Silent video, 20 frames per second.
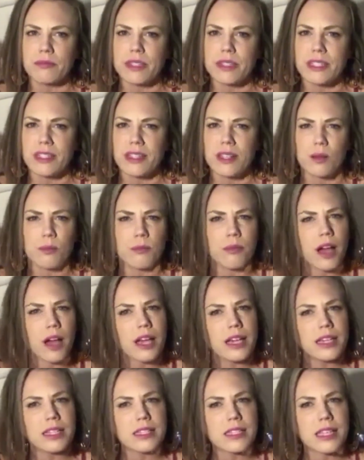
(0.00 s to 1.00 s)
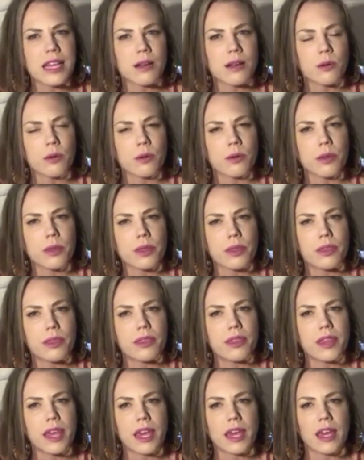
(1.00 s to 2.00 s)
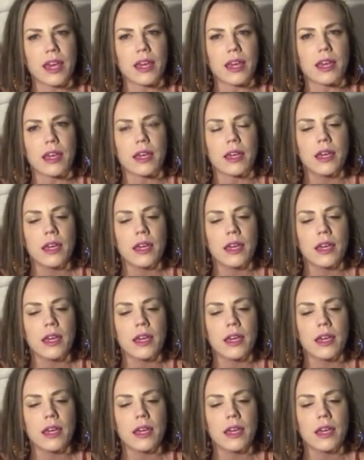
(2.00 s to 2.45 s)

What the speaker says: to their minds, I don't think.